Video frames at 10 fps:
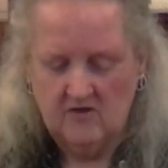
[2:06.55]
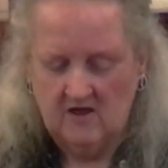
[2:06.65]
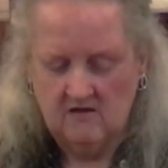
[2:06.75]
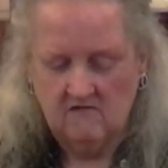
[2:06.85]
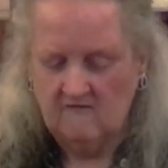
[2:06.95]

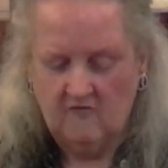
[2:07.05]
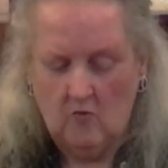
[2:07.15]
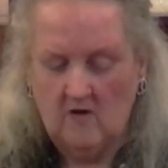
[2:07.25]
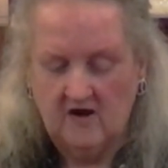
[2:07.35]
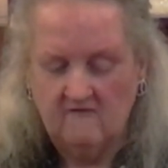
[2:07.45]
that for
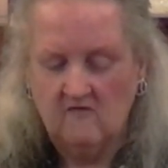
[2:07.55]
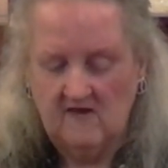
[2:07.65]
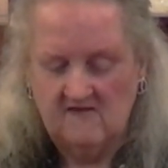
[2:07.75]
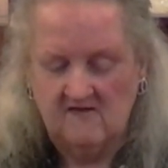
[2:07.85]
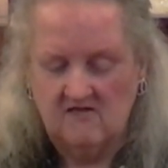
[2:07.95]
whatever
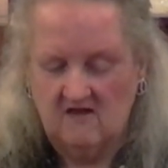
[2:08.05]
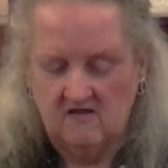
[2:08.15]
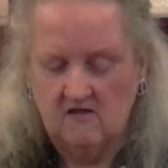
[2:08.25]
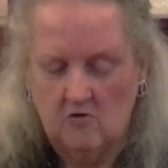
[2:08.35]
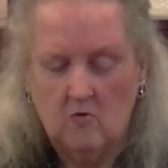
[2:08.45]
reason,
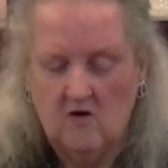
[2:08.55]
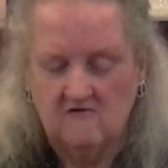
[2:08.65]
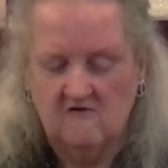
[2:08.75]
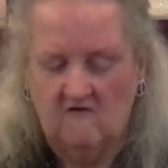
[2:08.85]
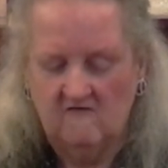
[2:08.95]
that you'll
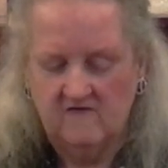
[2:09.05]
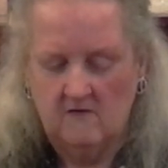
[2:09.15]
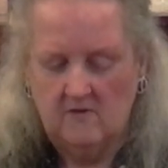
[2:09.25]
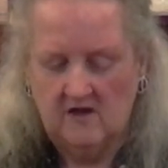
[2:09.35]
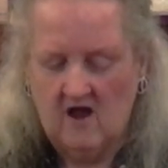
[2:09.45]
watch over
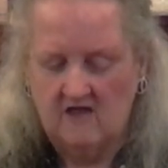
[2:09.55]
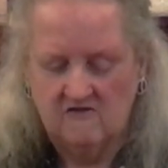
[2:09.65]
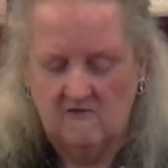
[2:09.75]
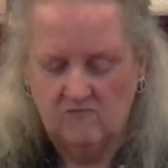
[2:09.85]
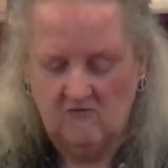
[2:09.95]
them and
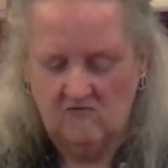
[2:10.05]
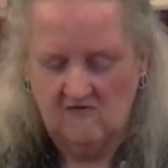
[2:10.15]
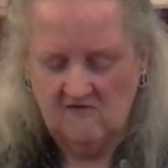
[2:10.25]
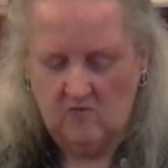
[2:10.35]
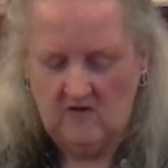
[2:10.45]
guide them through
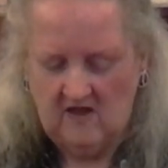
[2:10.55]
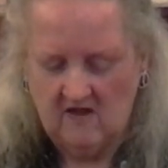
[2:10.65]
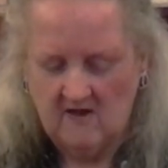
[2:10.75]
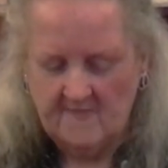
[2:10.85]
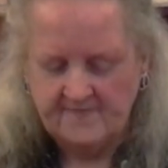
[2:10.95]
this week.
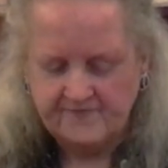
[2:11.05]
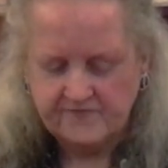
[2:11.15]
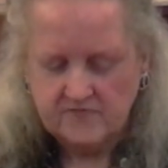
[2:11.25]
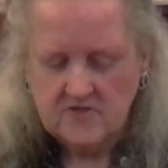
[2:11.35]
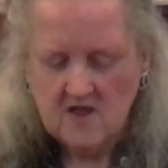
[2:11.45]

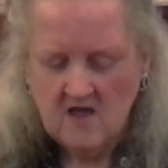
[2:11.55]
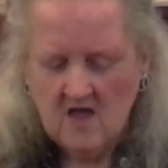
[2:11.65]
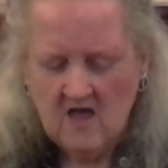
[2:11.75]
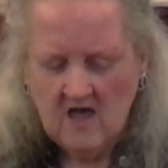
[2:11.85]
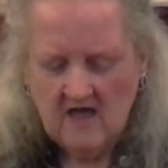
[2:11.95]

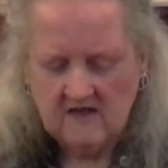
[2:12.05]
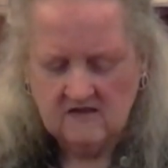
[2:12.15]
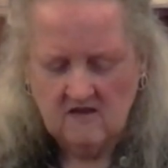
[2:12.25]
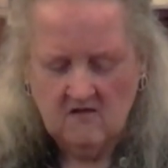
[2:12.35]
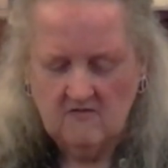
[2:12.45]

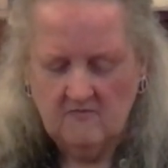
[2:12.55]
And